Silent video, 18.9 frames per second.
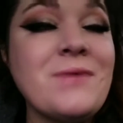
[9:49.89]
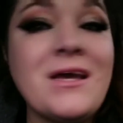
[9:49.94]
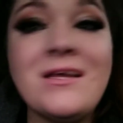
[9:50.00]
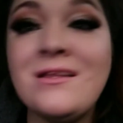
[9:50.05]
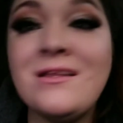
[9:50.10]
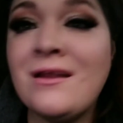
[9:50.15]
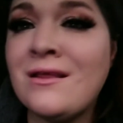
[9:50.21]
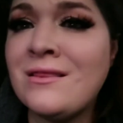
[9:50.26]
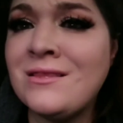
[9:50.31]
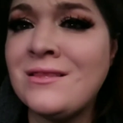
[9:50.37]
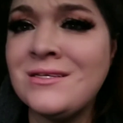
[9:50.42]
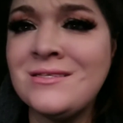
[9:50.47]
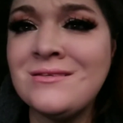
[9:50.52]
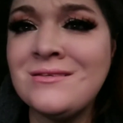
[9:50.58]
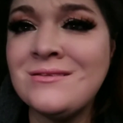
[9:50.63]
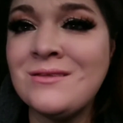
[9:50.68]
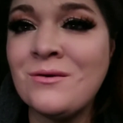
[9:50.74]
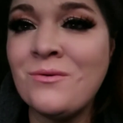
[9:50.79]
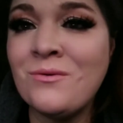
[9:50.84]
And this
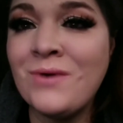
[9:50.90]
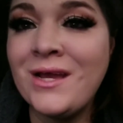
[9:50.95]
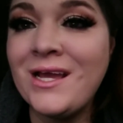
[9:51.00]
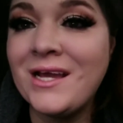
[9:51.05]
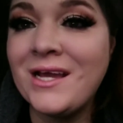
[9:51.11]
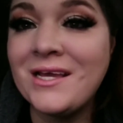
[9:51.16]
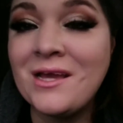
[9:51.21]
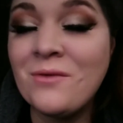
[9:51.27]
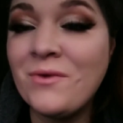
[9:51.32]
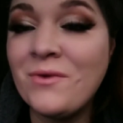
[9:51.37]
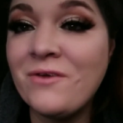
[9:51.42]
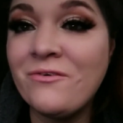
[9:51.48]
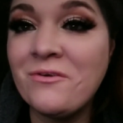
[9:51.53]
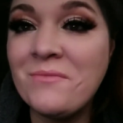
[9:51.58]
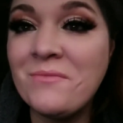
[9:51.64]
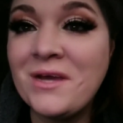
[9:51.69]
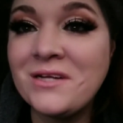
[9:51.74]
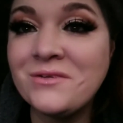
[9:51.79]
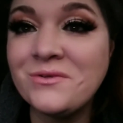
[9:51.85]
is the way. I can't wait
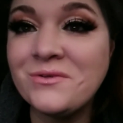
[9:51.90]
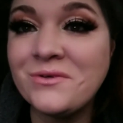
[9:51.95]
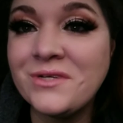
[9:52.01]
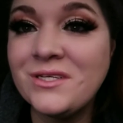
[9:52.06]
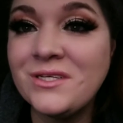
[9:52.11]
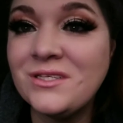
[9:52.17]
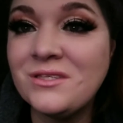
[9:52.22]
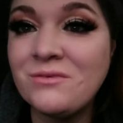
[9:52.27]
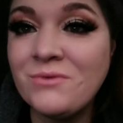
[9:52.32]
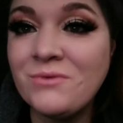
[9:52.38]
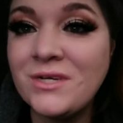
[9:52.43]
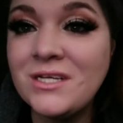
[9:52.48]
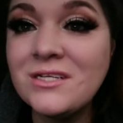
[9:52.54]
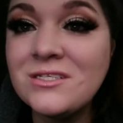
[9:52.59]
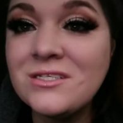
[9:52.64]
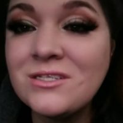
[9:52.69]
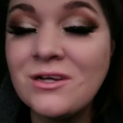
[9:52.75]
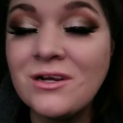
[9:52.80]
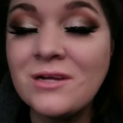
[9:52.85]
for Mandalorian 3
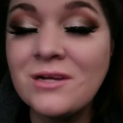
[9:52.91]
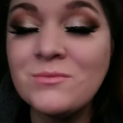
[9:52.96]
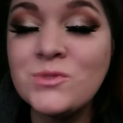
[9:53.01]
to start.